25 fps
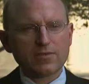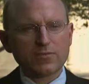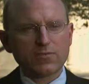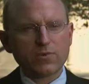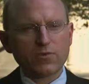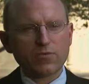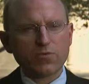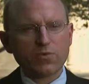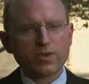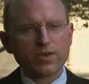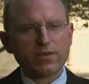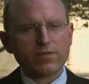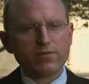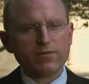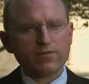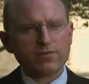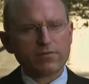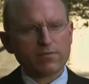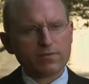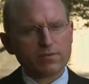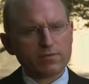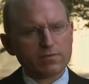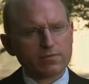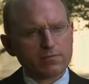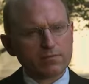Well, we've
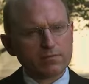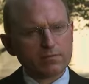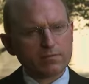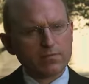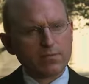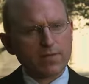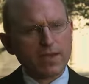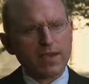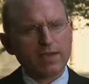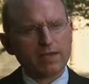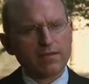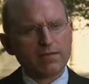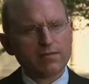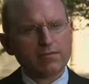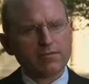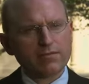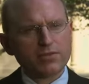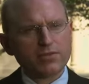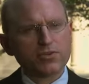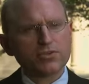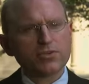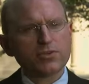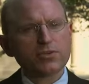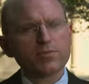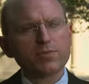made
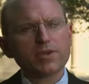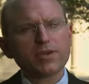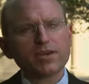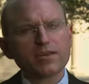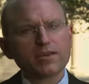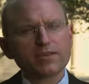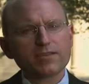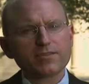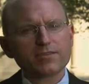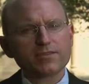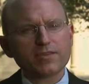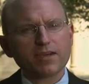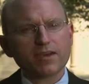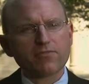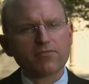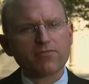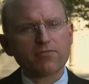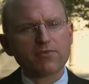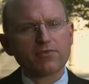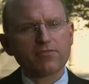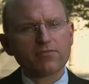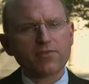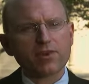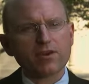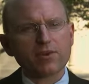digital media and
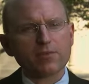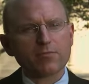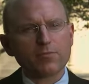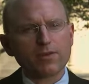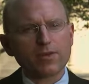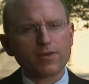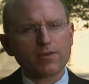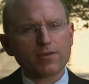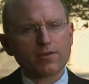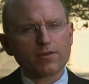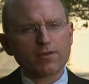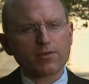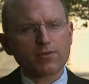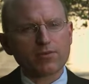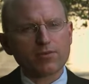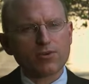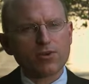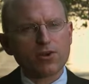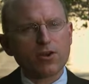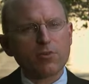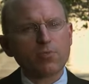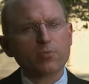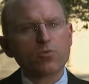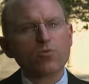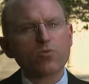software development our
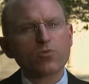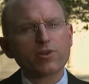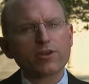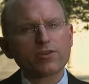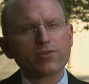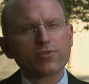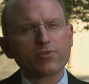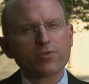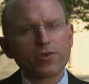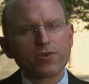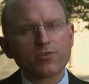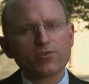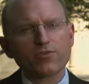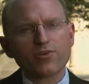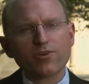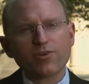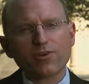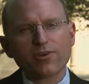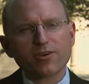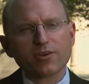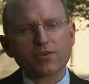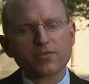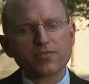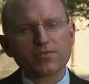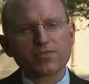number one growth
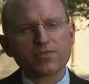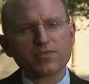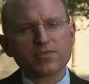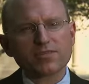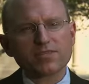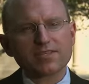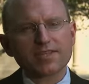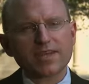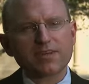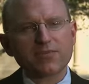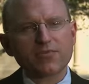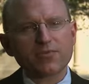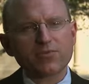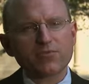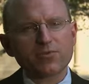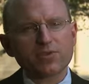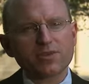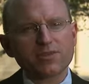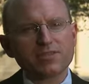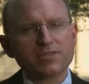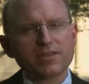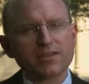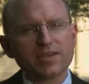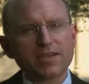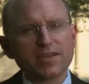target for the state of
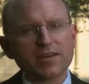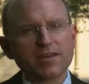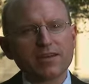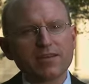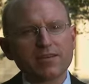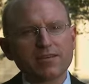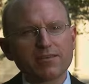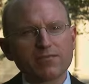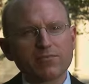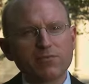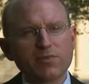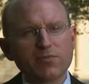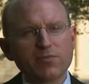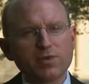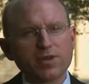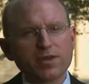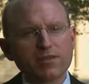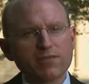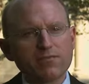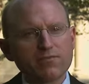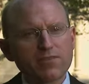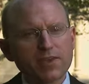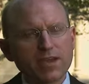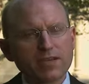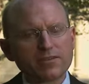Louisiana. We've
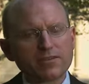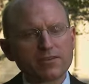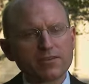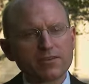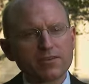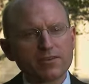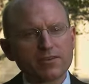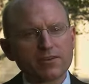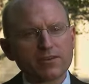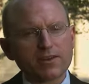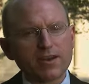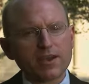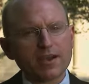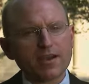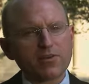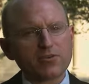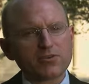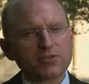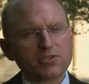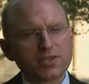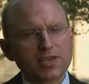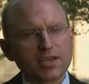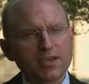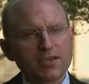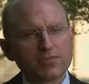been investing in higher
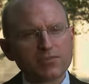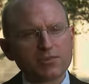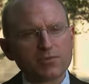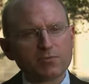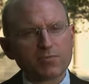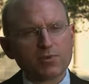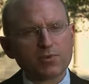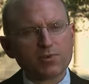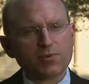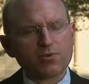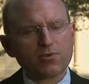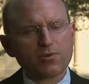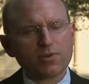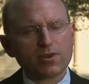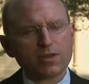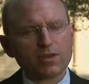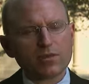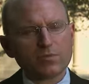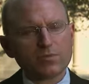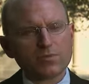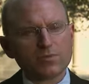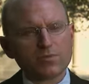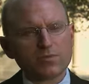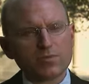education programs.